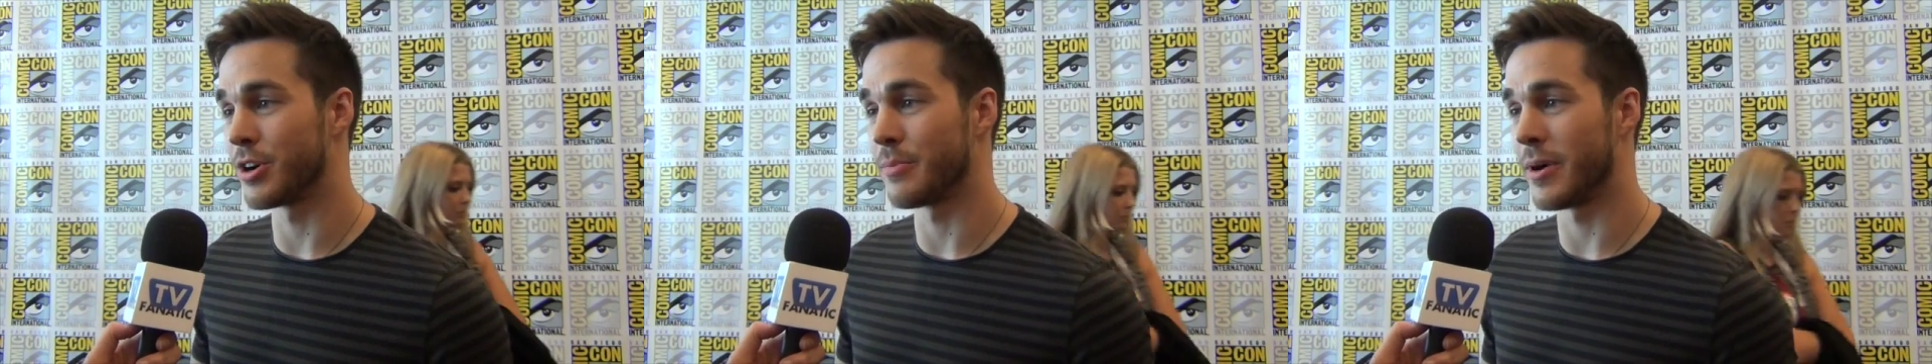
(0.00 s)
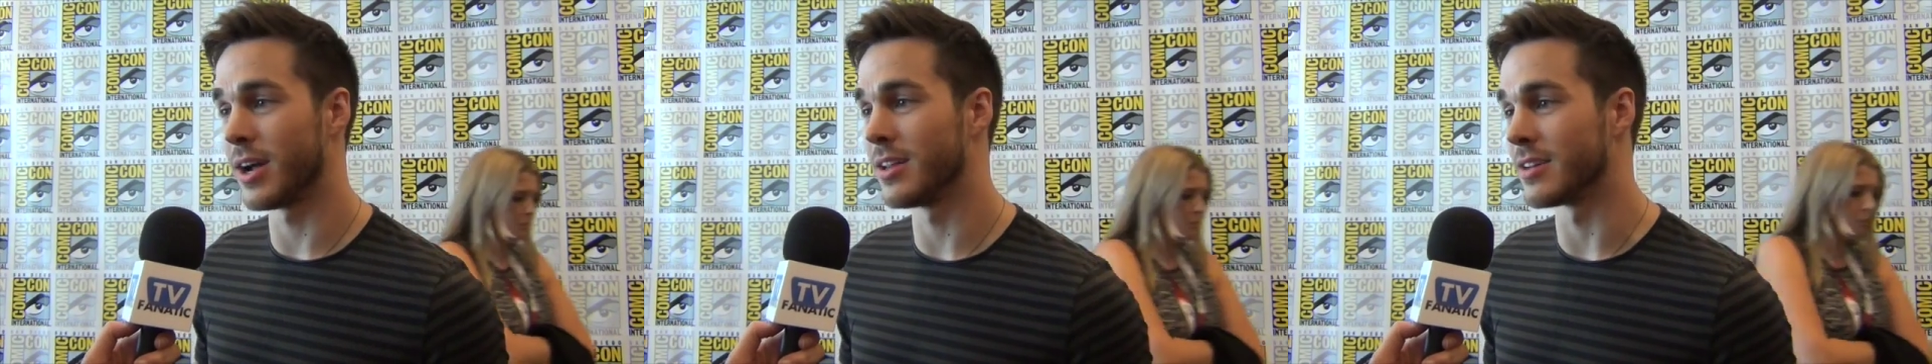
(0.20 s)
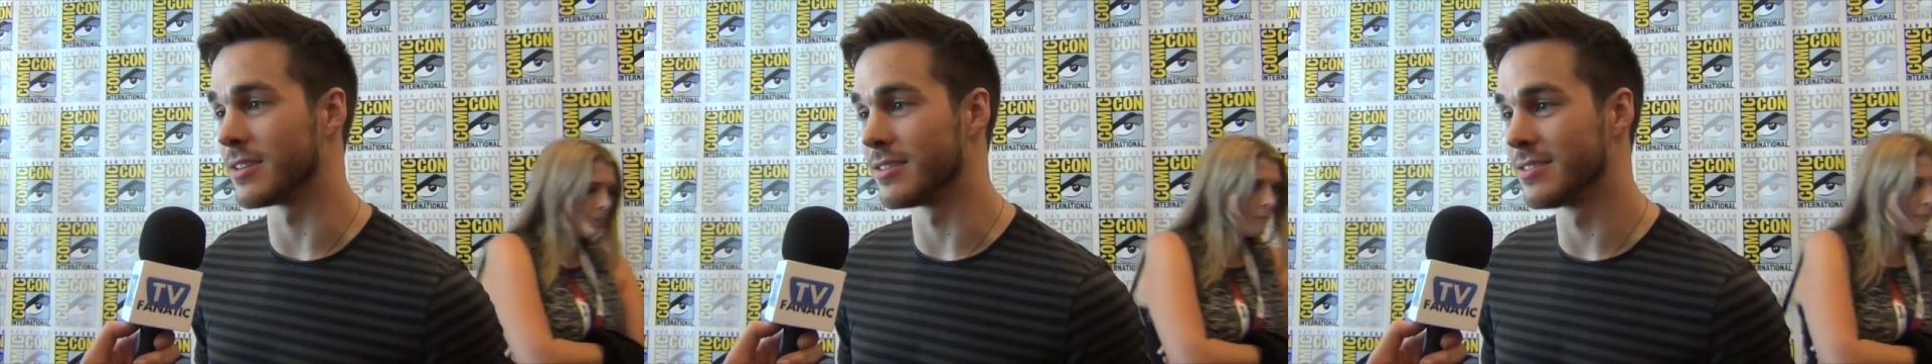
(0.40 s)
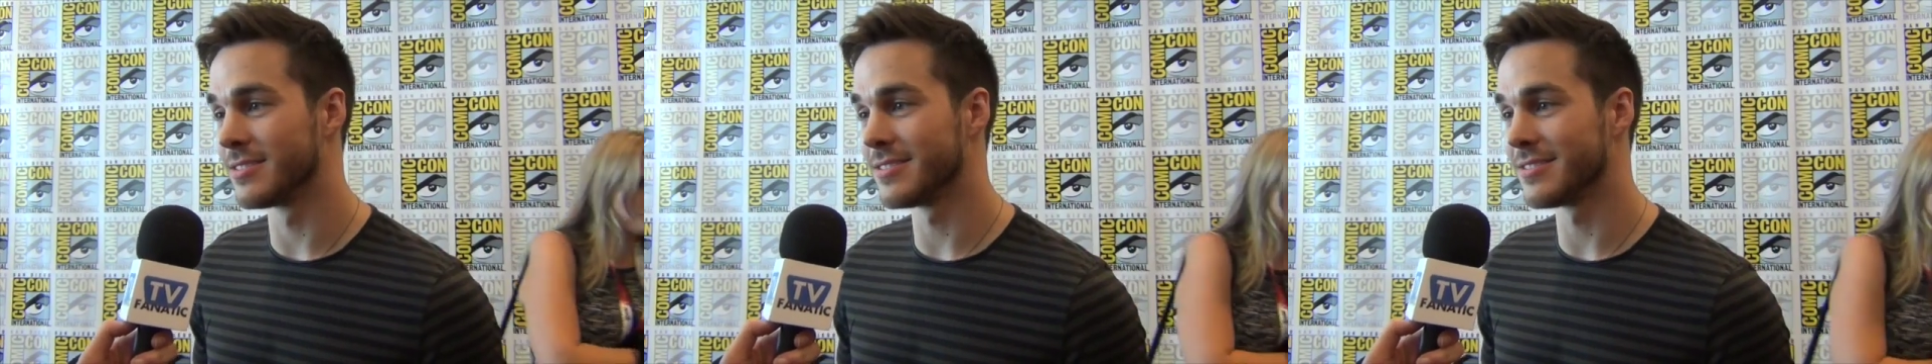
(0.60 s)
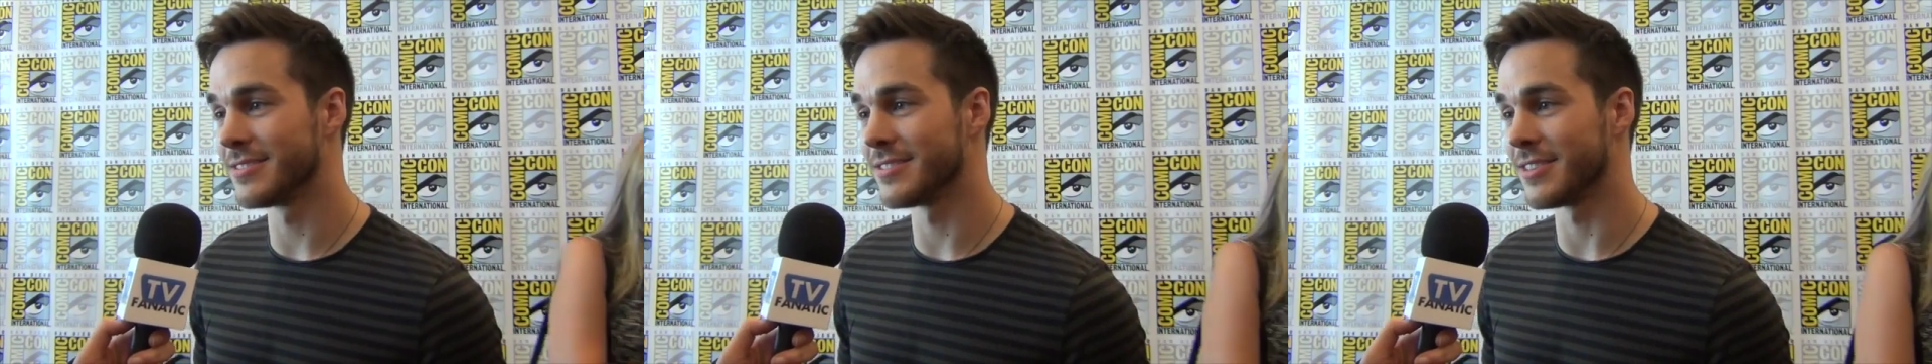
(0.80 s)
our pilot
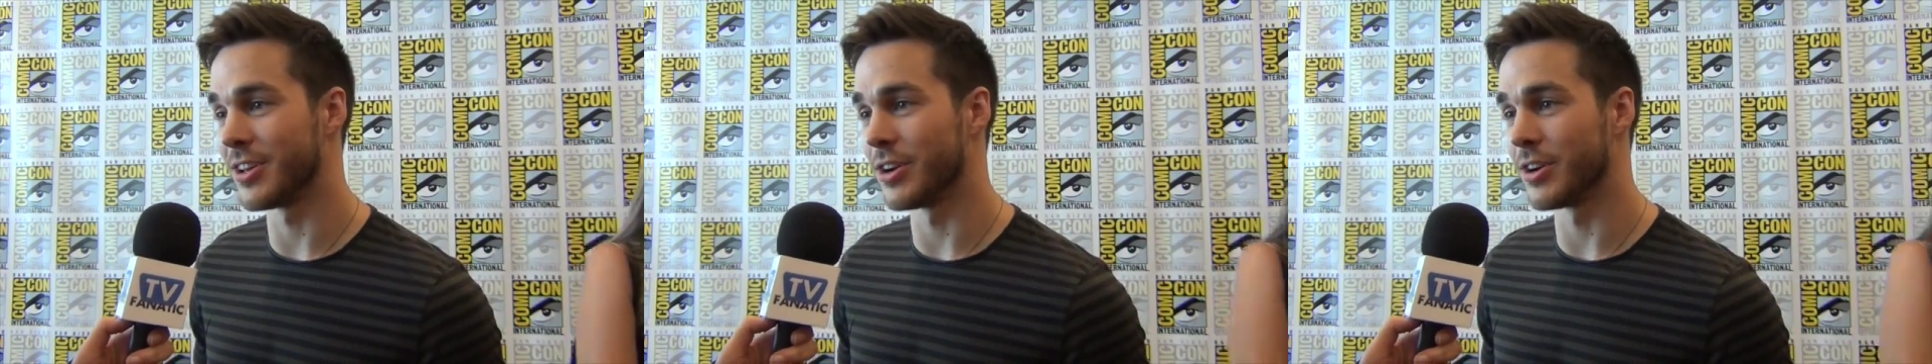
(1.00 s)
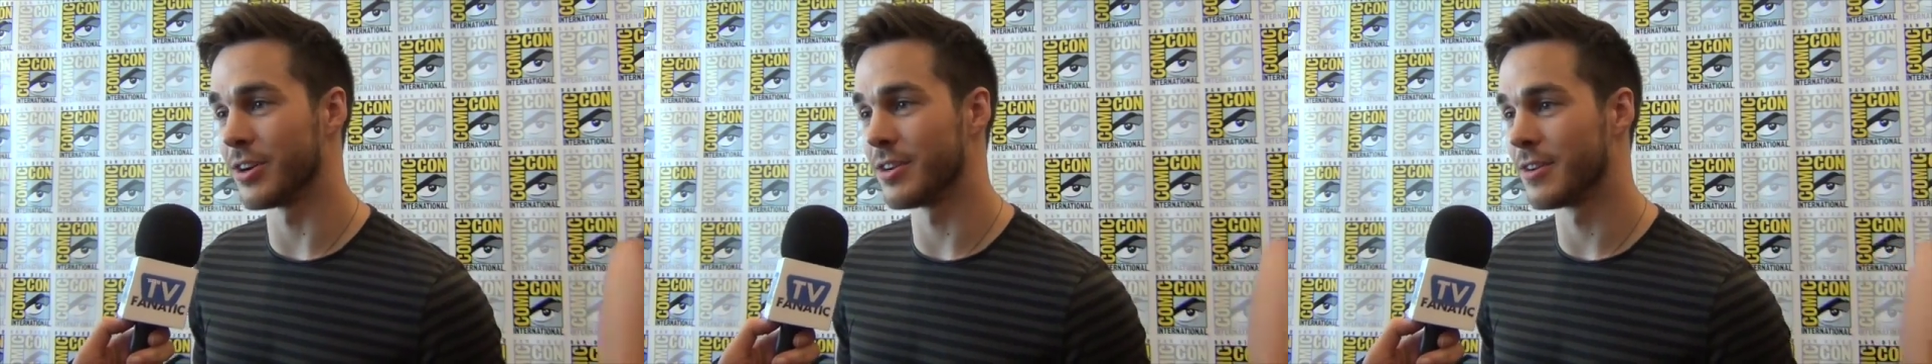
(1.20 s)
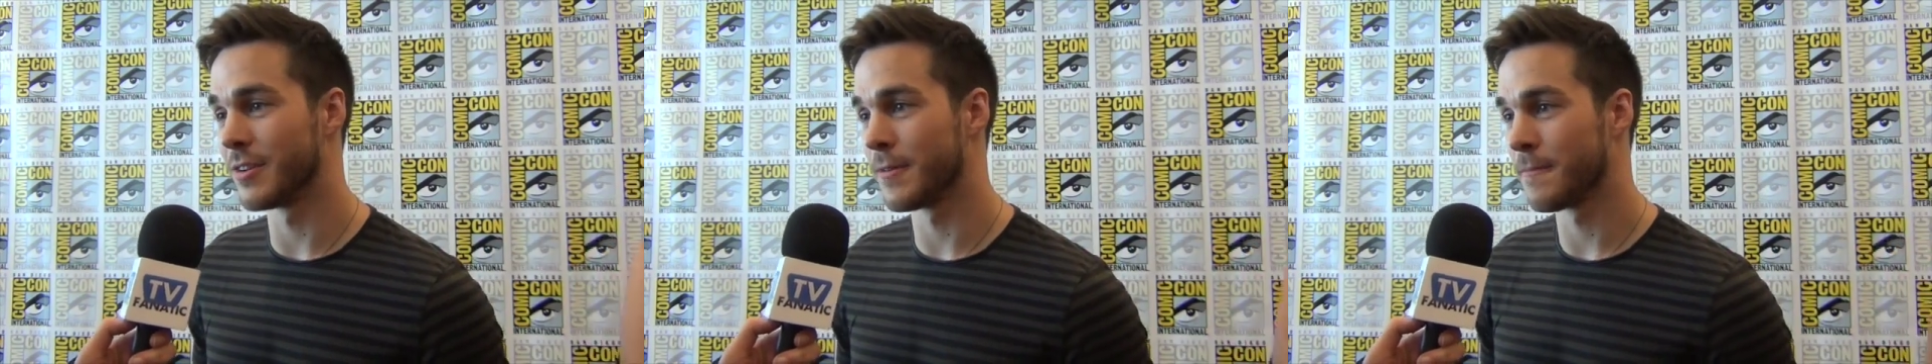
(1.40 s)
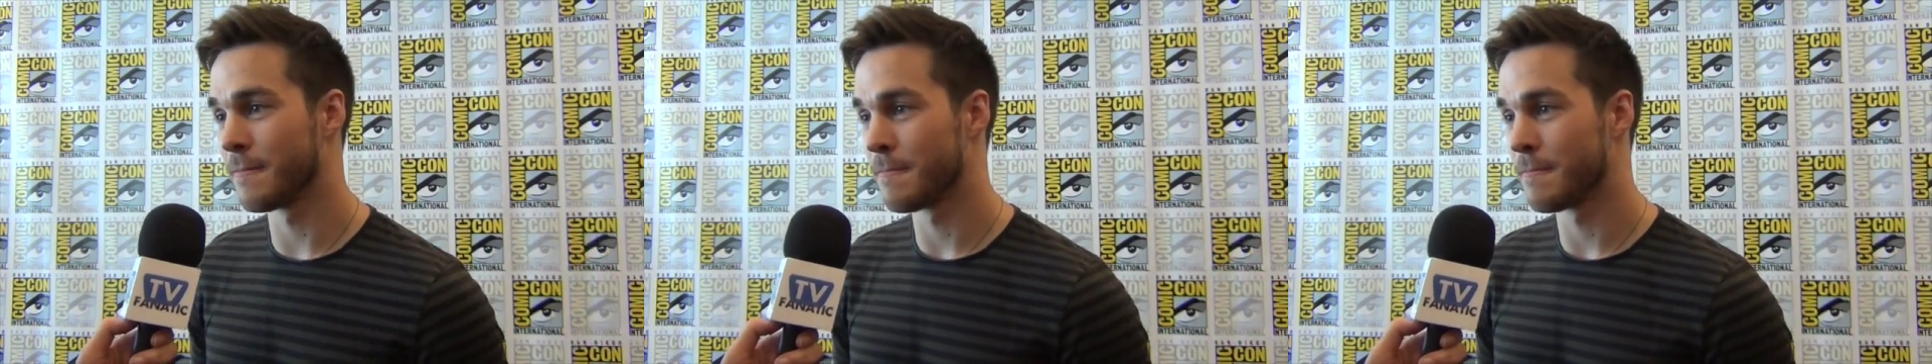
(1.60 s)
Were here. here